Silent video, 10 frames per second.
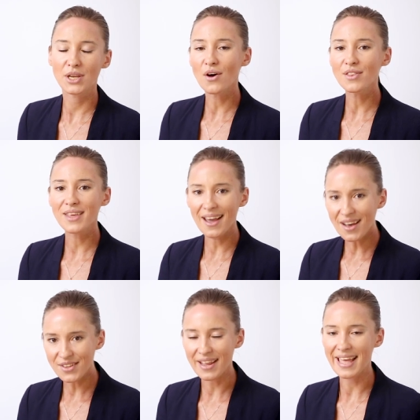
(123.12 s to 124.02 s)
but on the
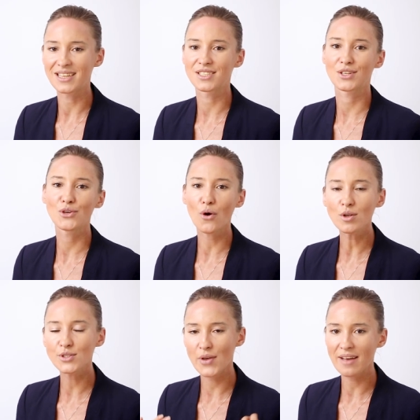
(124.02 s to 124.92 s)
other hand, you
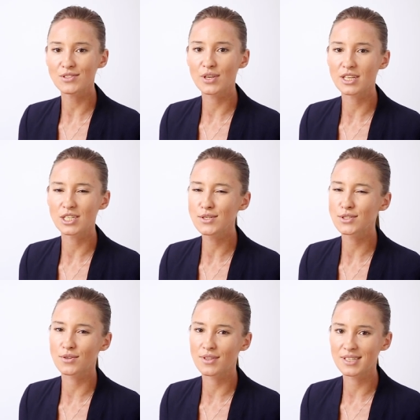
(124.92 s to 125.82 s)
also have to get
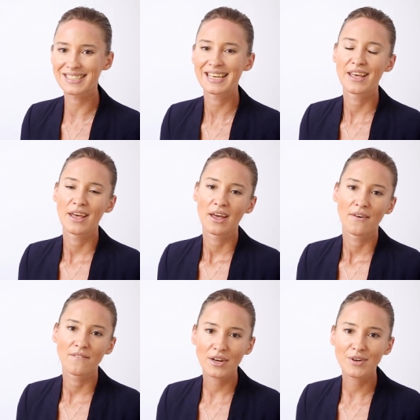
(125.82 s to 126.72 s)
used to this
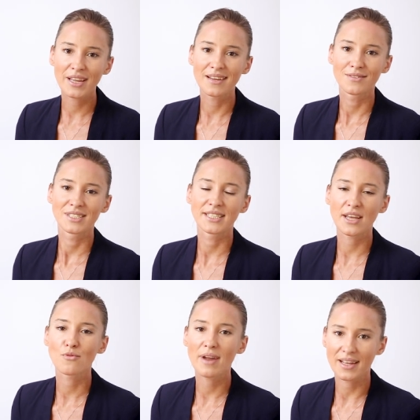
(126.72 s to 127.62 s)
very
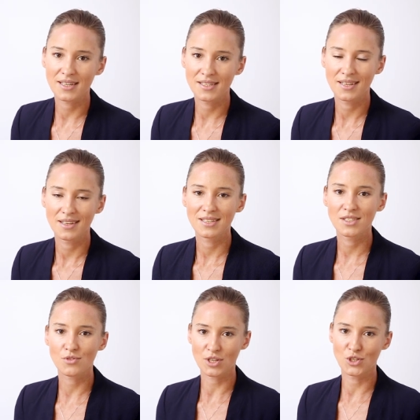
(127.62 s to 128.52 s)
direct
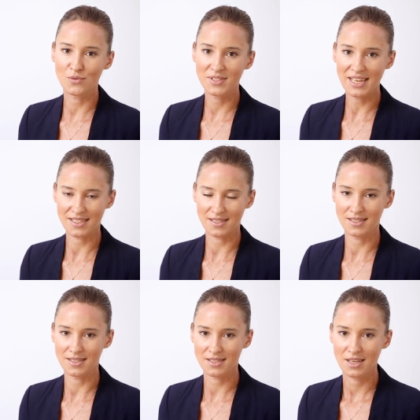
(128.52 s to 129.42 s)
structure of
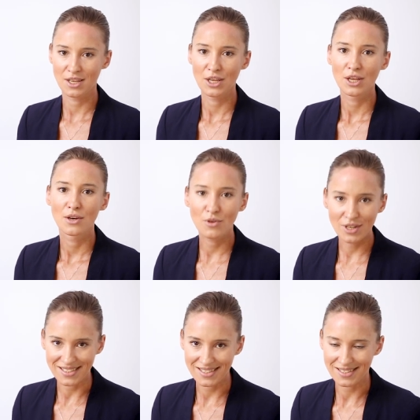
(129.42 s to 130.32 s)
sentences. For
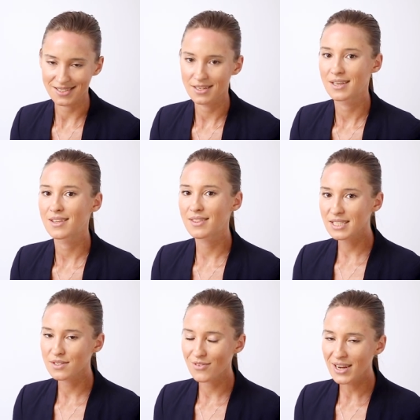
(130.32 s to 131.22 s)
instance,
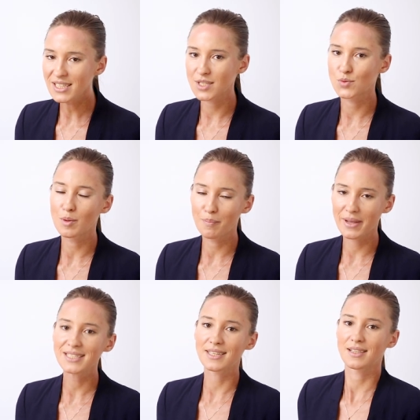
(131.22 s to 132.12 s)
these phrases will
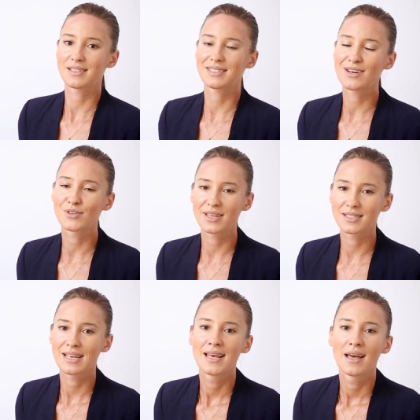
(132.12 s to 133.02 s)
basically sound as